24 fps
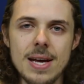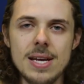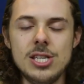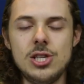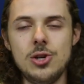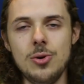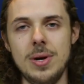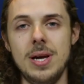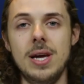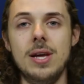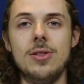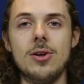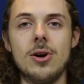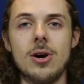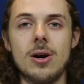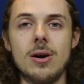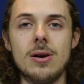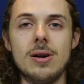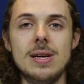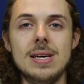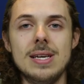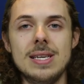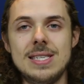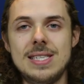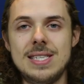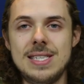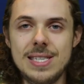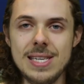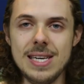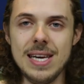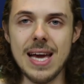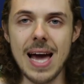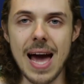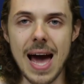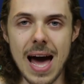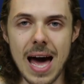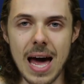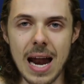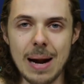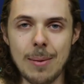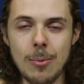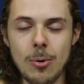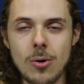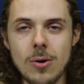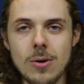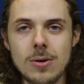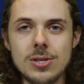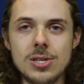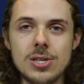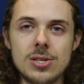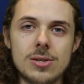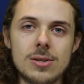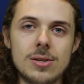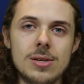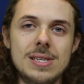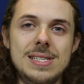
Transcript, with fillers: to either see animals